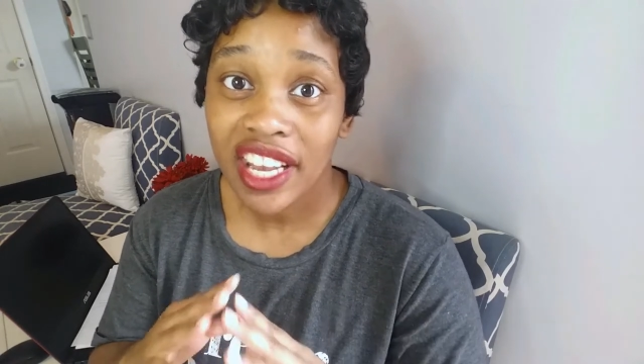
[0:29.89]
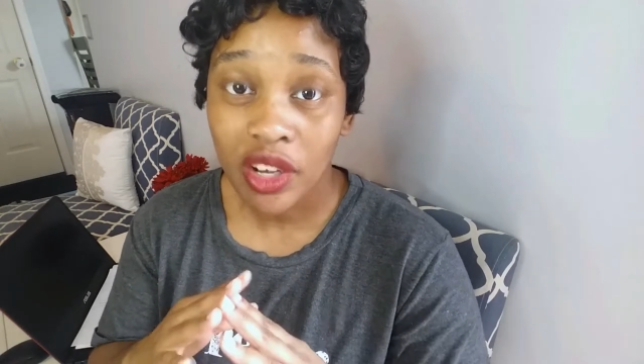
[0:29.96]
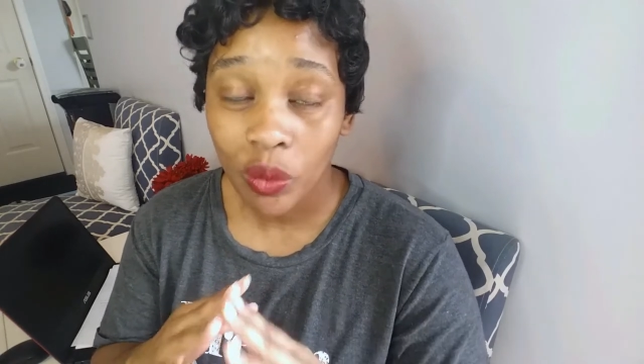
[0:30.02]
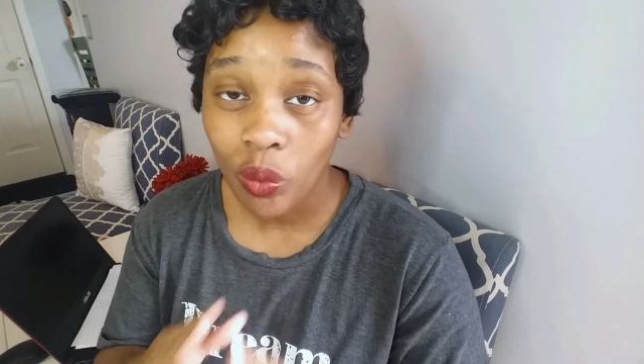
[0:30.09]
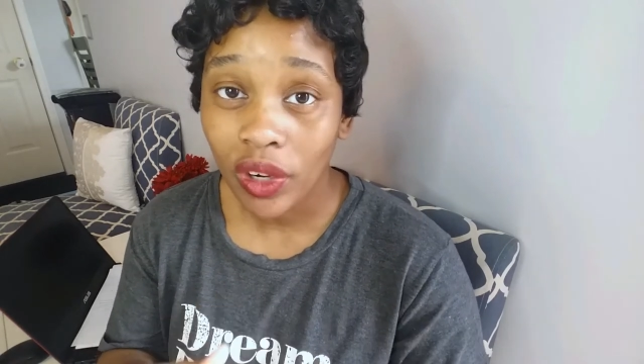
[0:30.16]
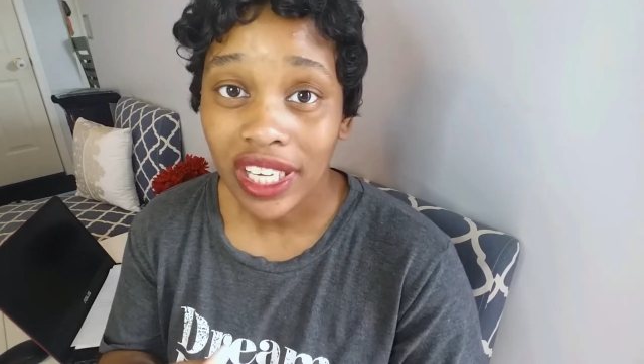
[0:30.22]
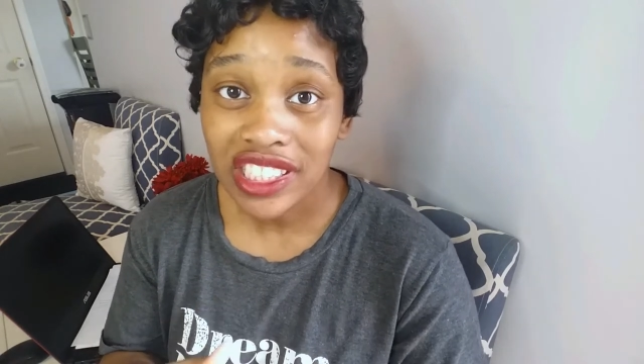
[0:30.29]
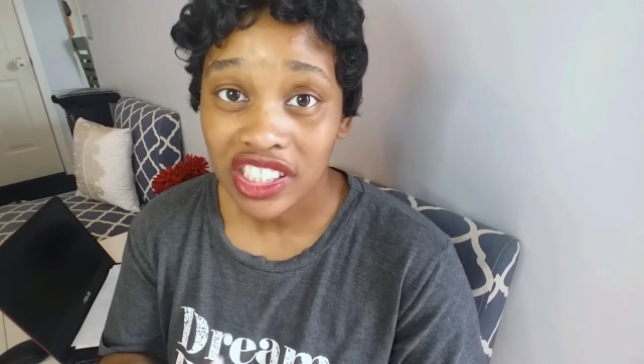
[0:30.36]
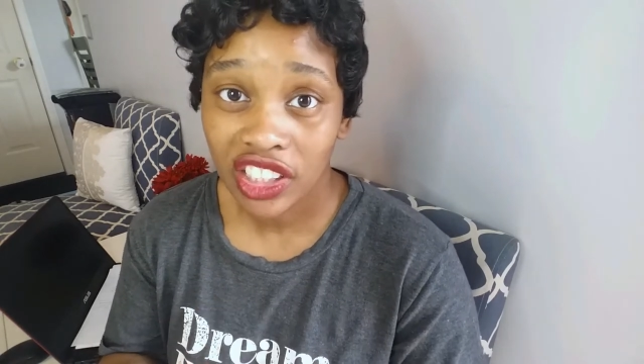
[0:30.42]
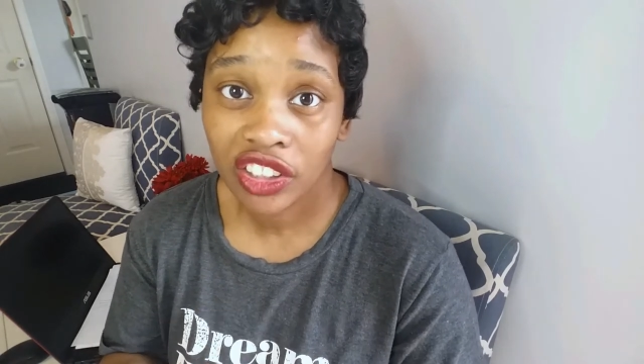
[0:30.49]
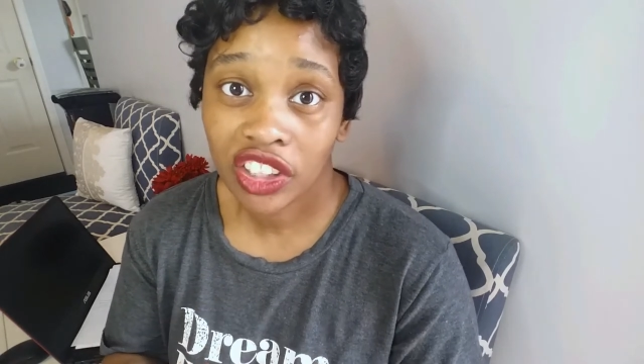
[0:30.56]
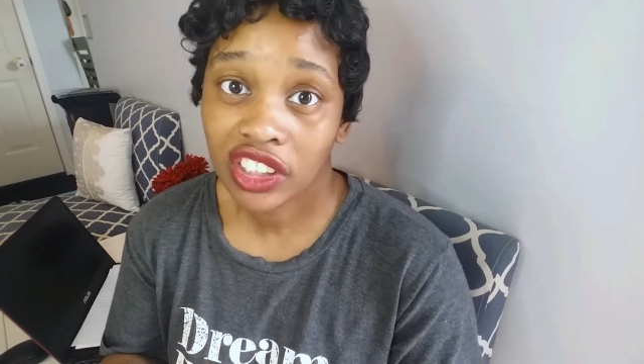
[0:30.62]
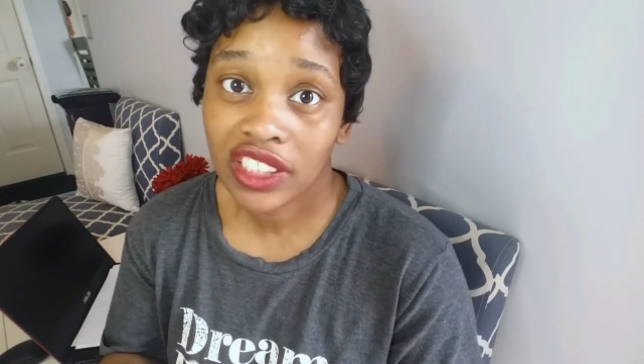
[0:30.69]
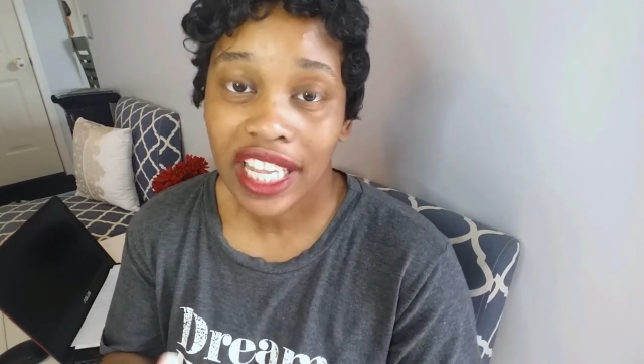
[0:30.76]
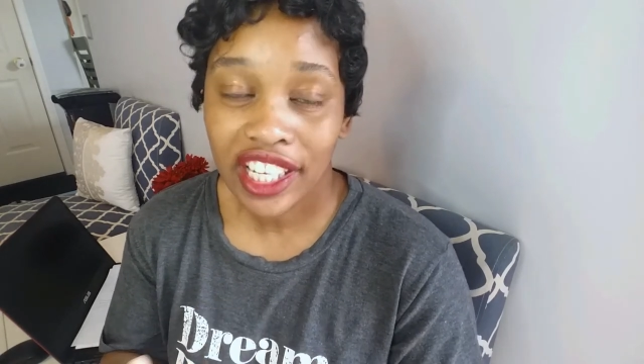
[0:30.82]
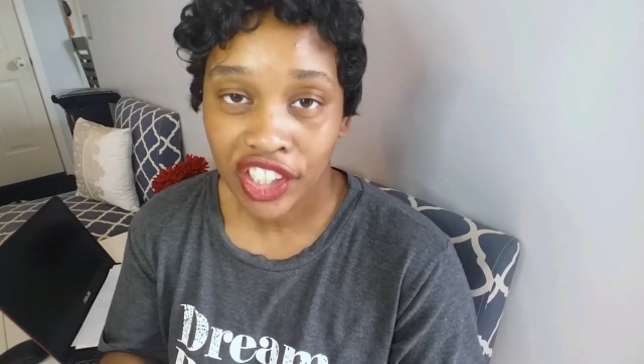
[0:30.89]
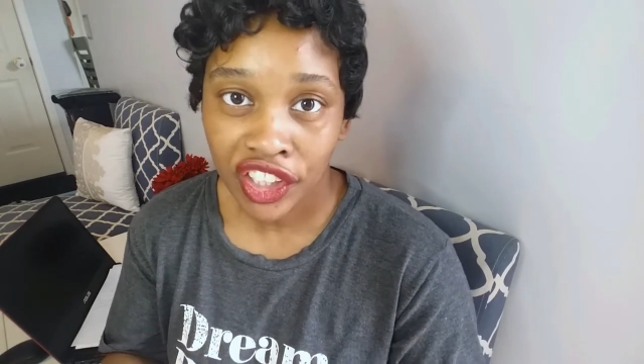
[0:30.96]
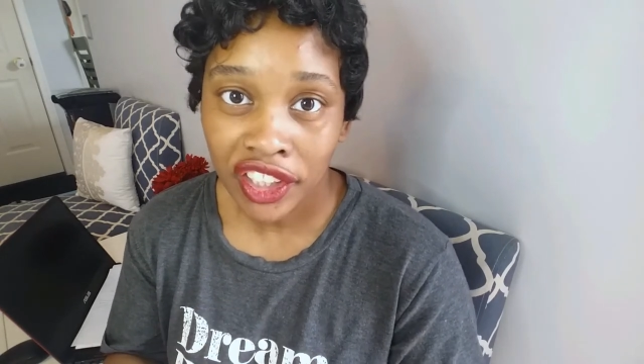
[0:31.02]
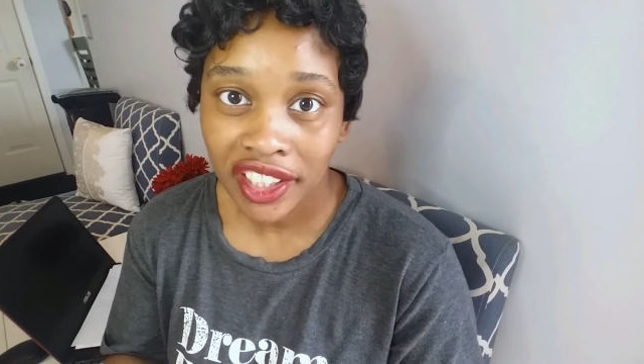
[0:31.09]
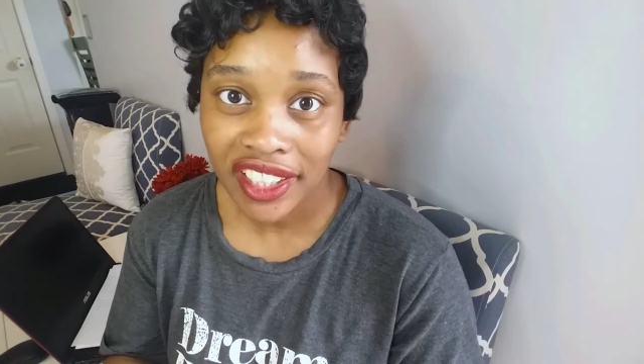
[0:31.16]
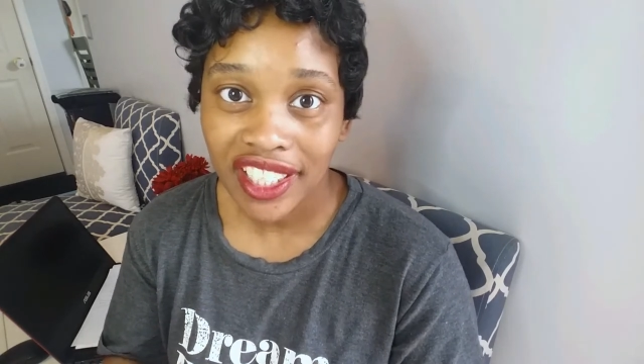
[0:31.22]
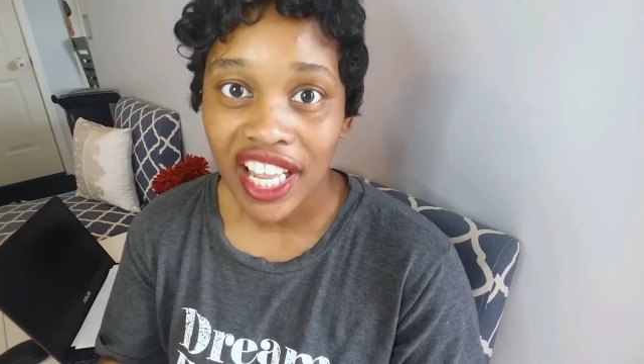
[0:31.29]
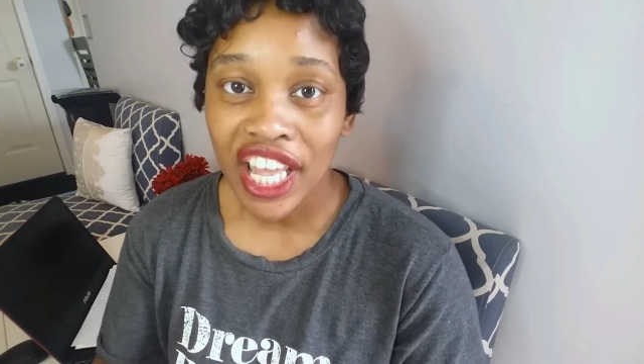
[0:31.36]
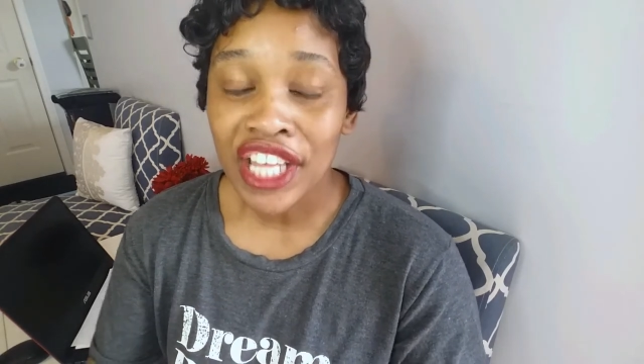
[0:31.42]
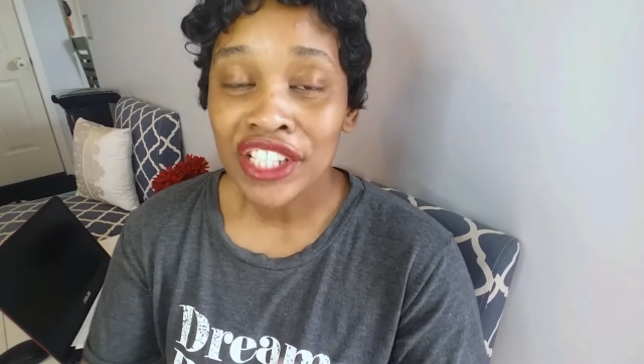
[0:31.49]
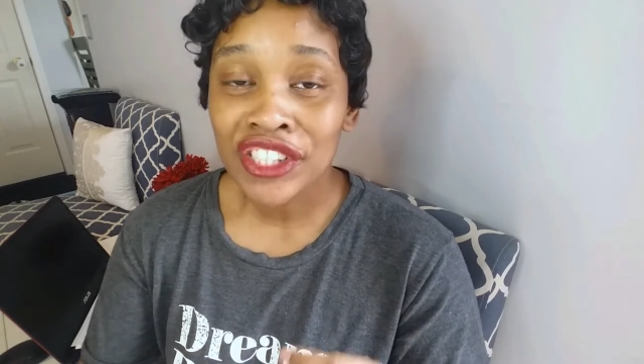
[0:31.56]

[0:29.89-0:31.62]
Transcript: and they want it to look like good.